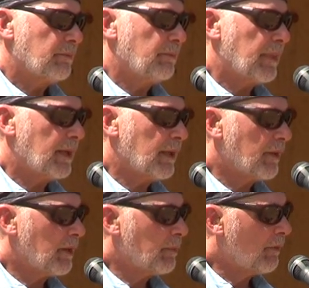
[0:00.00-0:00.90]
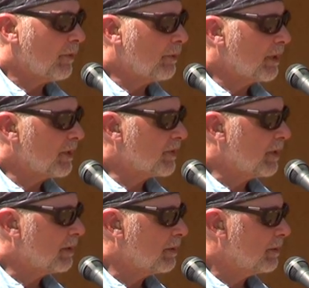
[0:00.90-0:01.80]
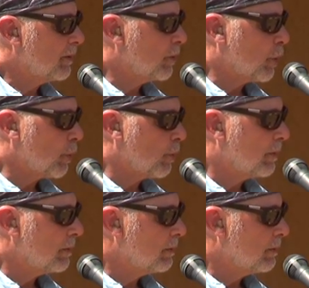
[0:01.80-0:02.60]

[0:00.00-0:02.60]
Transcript: many of them have already said no.